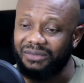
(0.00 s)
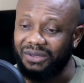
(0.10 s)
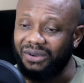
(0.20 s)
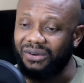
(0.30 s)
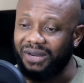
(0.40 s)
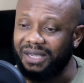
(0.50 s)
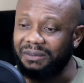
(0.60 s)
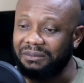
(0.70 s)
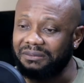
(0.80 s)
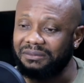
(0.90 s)
Alright.
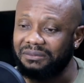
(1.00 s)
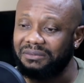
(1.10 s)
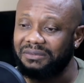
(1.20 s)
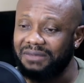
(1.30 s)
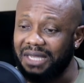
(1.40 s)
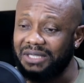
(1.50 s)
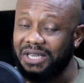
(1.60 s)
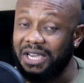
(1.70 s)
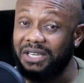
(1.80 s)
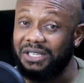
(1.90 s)
That
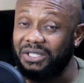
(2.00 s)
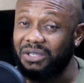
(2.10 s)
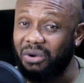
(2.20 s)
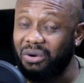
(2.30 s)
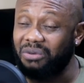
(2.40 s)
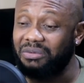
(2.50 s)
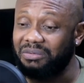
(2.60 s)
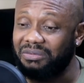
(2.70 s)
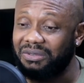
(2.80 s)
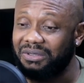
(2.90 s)
chain is dope.
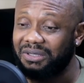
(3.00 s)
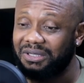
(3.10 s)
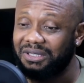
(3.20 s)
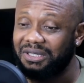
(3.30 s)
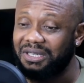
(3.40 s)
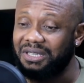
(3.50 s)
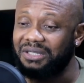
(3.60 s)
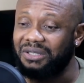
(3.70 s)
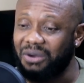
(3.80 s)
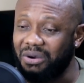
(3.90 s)

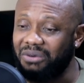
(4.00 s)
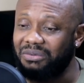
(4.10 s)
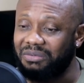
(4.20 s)
It's dope.